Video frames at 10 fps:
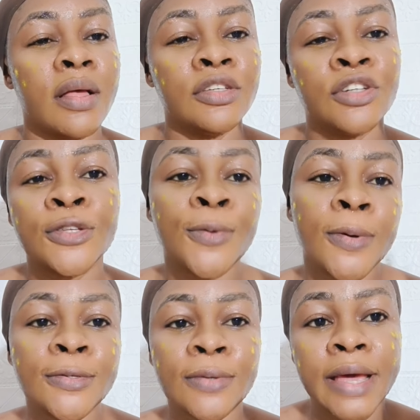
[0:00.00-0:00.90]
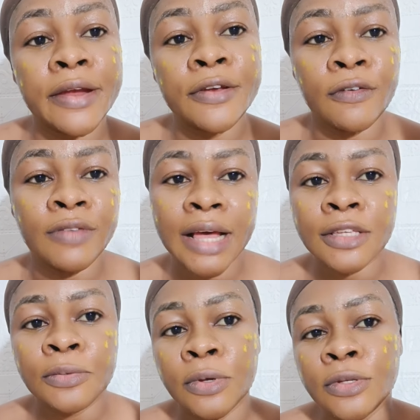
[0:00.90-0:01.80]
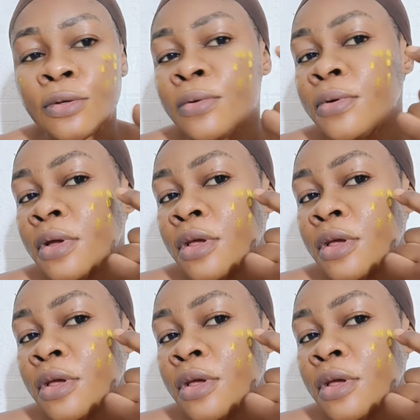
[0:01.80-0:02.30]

just want to get rid of dark spots so